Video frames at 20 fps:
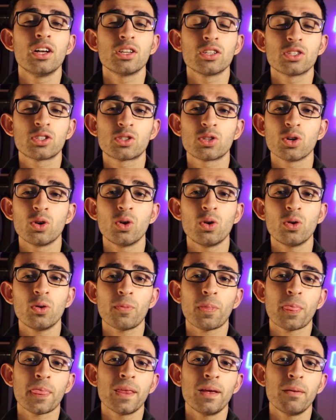
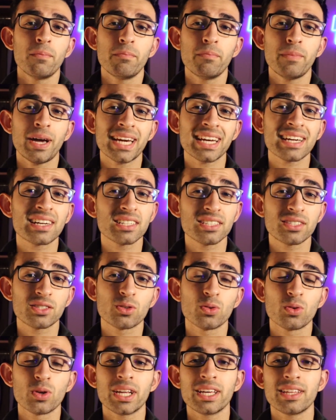So, medical
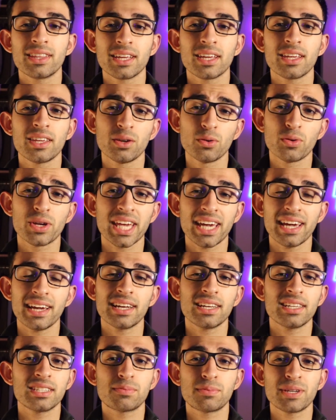school in the
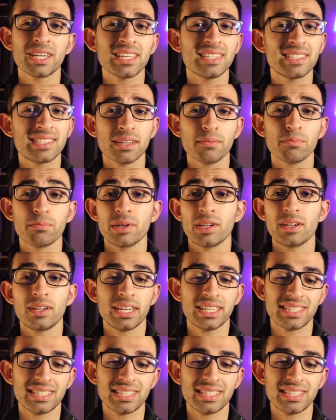UK is pretty simple.